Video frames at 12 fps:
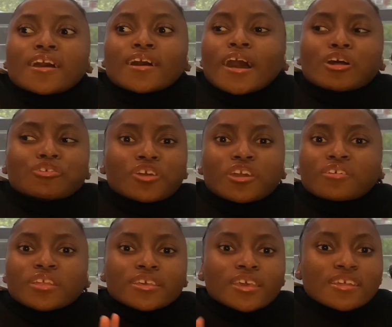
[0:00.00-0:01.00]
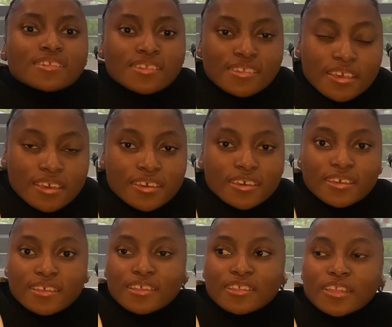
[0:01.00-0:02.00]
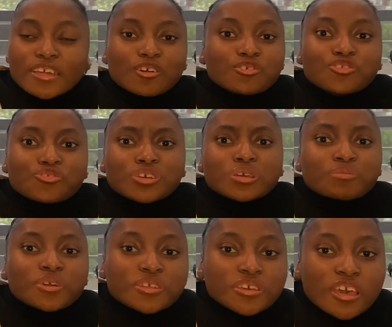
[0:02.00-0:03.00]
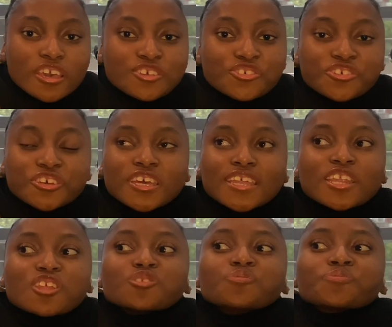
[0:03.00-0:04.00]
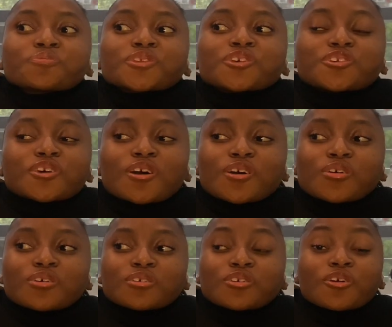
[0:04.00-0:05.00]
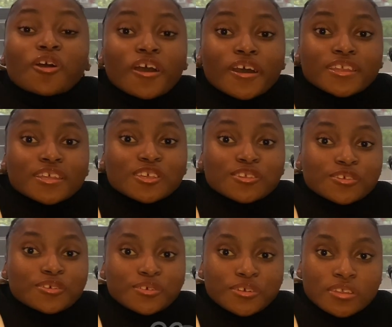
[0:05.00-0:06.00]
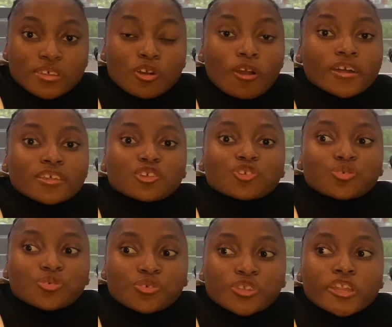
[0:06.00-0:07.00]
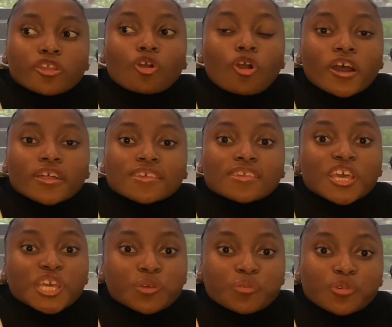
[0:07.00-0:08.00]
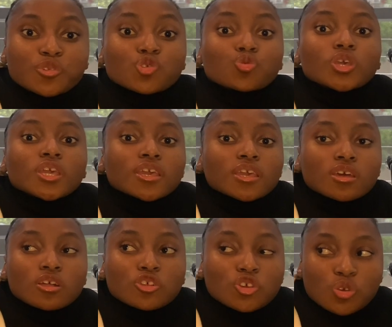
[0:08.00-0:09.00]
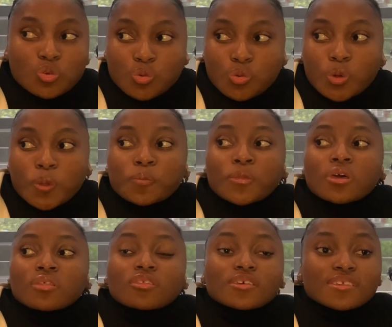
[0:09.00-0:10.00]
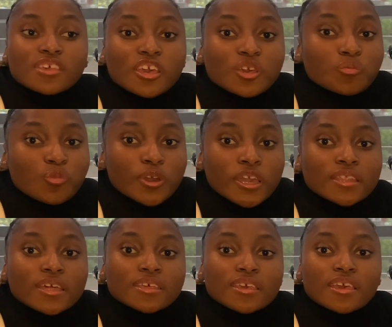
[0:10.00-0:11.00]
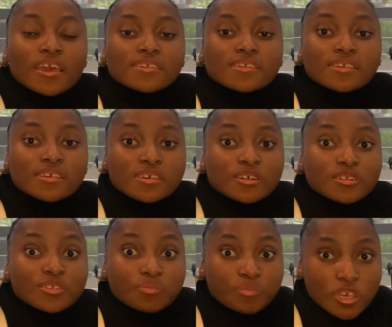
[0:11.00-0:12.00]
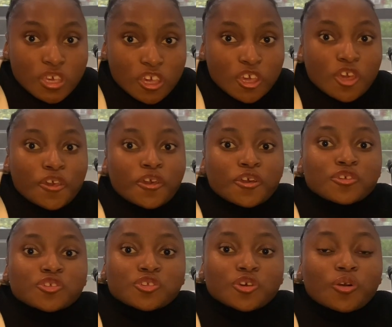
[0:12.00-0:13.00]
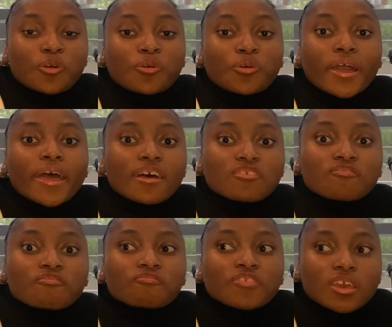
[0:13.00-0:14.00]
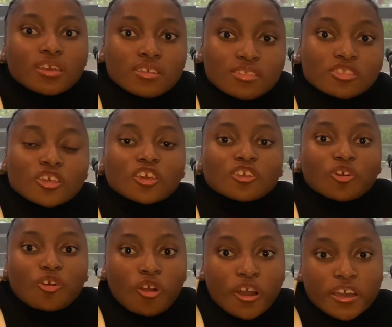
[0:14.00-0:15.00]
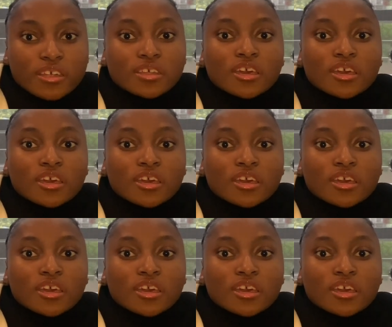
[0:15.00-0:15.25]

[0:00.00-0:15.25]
I rarely get sick. I don't drink medication. So God is good. God is good, and God is able to heal you the same way that He has healed me. So have faith in God.